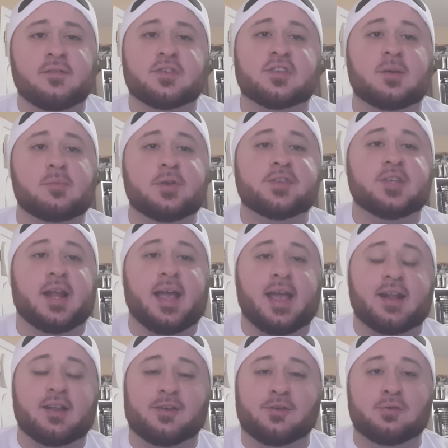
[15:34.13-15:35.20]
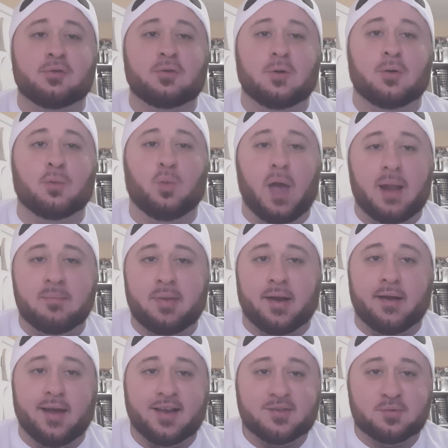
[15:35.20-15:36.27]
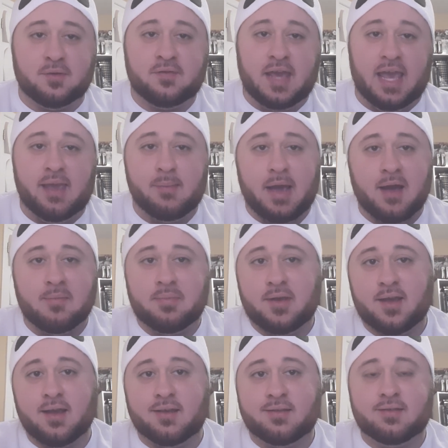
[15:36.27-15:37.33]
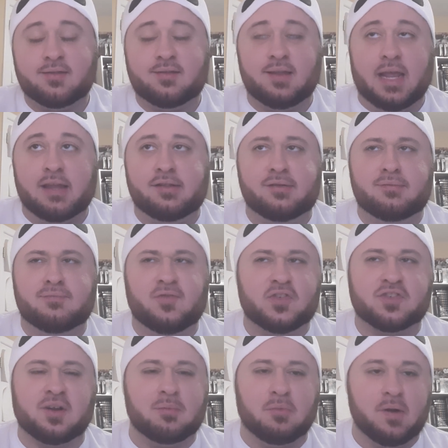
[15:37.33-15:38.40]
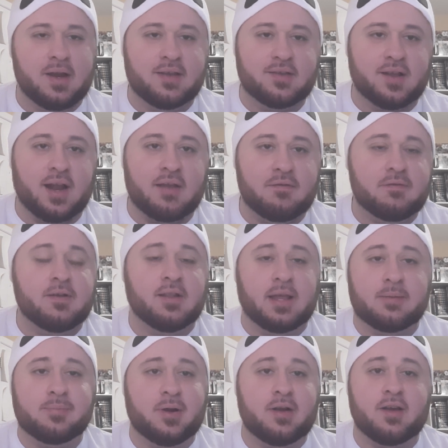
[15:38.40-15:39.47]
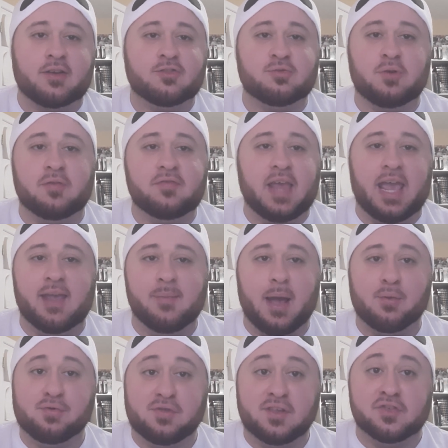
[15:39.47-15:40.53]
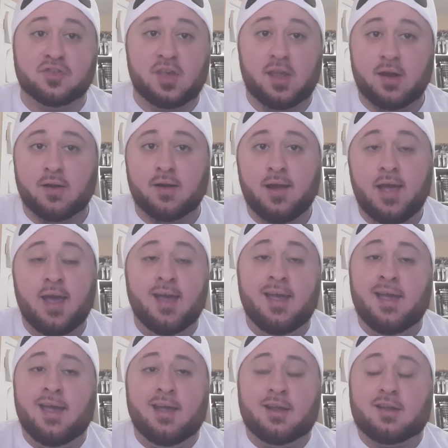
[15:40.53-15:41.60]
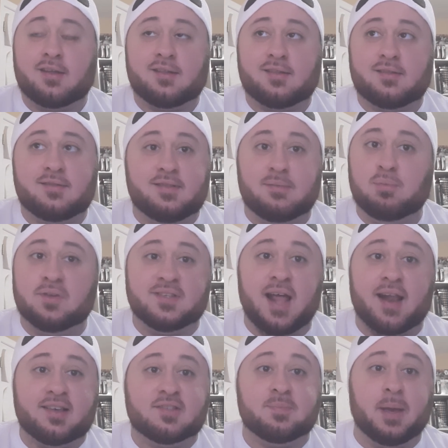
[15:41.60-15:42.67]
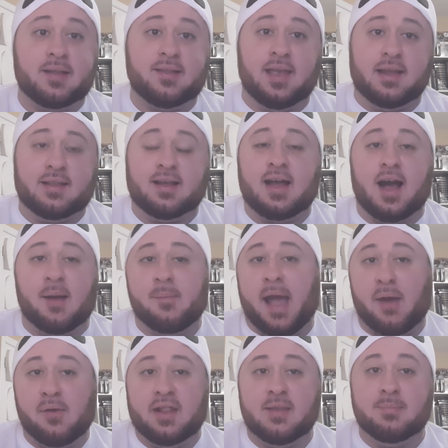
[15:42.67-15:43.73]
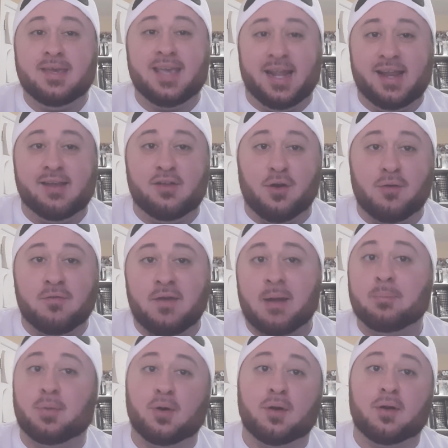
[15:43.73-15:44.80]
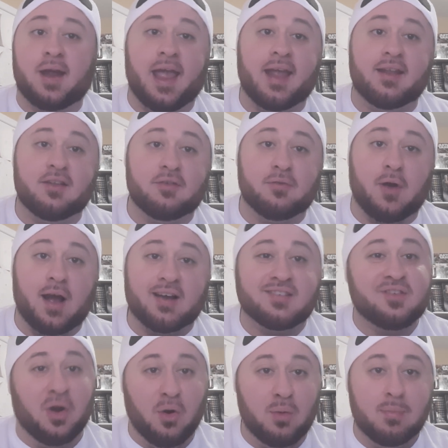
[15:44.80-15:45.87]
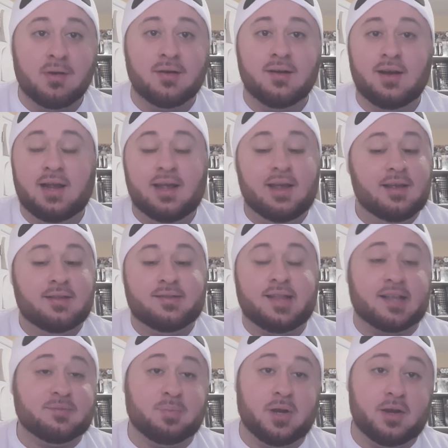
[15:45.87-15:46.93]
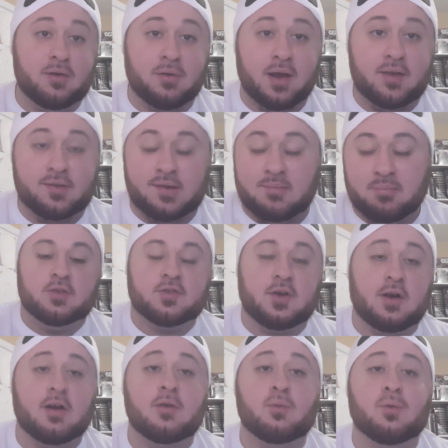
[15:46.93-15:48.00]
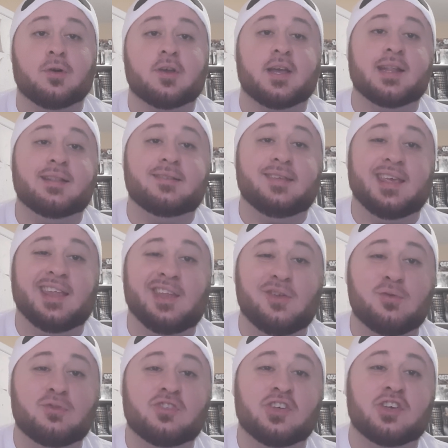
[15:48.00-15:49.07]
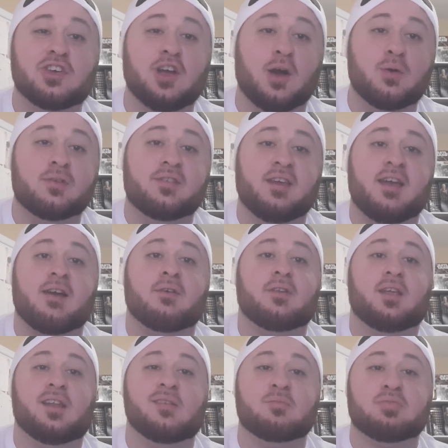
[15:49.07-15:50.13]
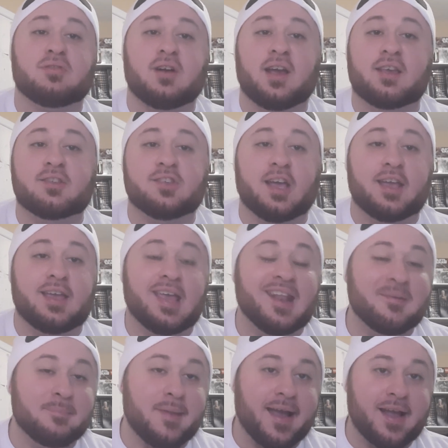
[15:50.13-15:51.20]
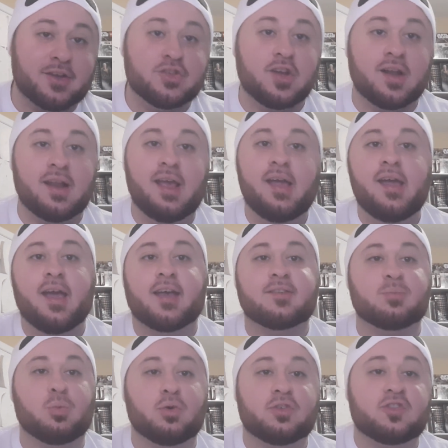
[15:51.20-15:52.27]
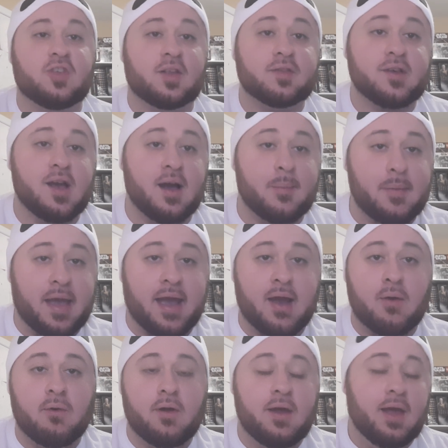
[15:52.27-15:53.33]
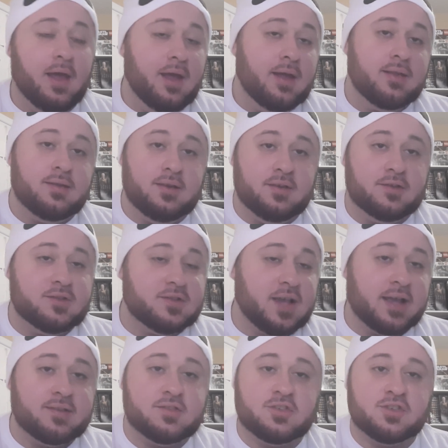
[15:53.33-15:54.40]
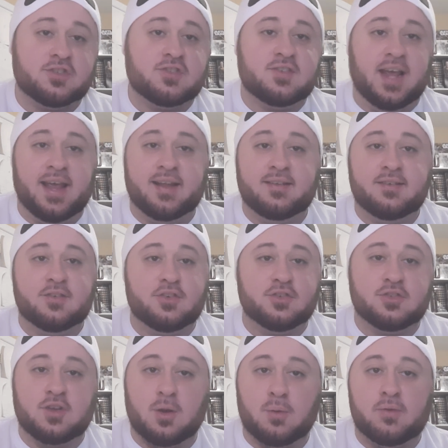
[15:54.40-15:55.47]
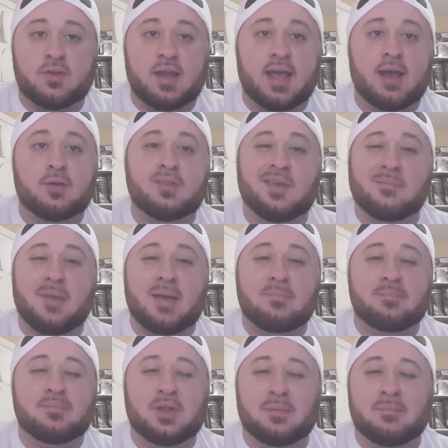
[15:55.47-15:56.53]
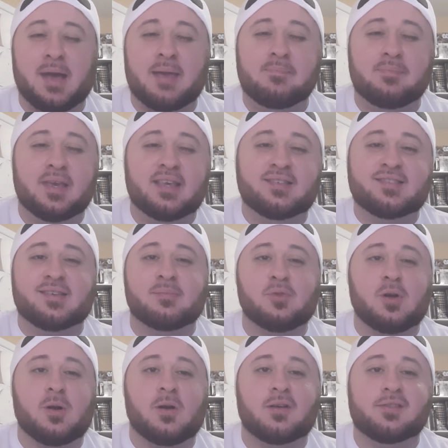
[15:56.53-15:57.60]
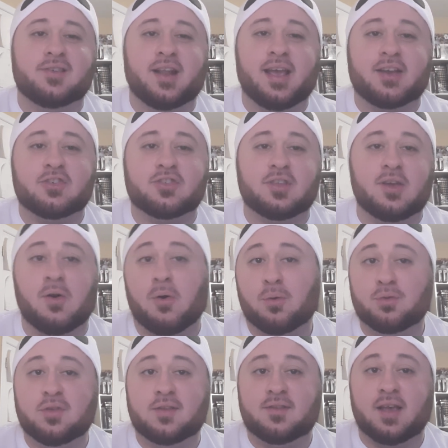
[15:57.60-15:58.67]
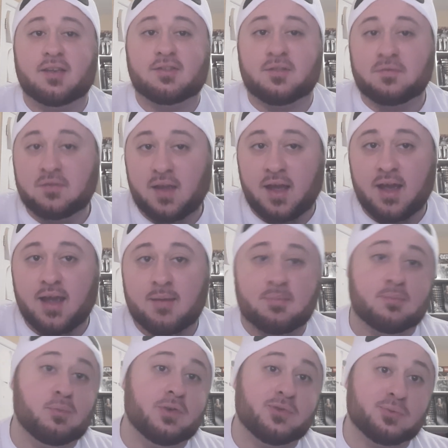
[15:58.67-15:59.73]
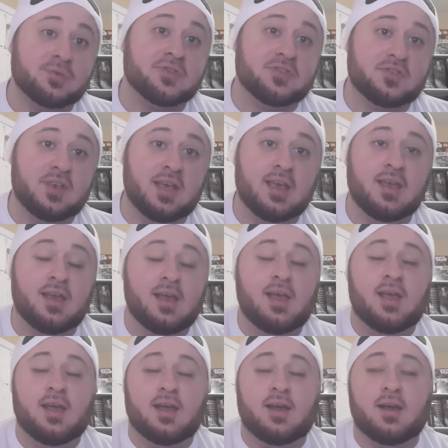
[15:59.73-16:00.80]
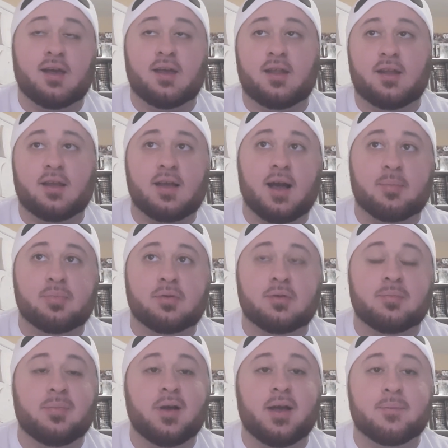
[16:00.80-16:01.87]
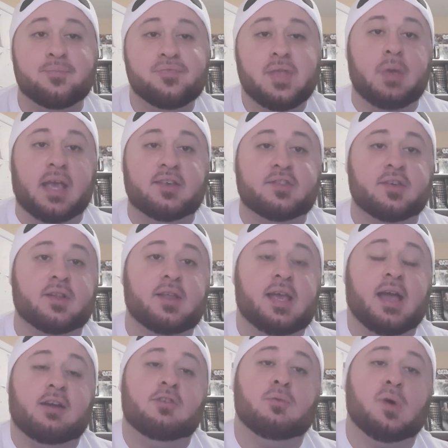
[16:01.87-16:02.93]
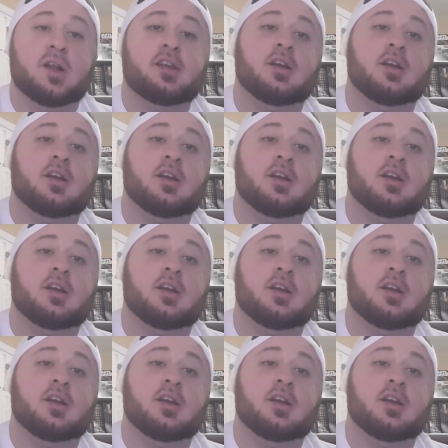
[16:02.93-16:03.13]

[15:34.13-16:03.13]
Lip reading: For some reason, I had to Google when Paradox Rift came out, because for some reason, I feel like Paradox Rift came out this year. Was not expecting it to come out in the beginning of November, end of October. That's pretty crazy. This card will continue to go down in price, I can imagine, as more sets come out. These sets just tend to just go down. There might be some cards that actually hold the test of time, which we'll see in a couple, but basically how you want to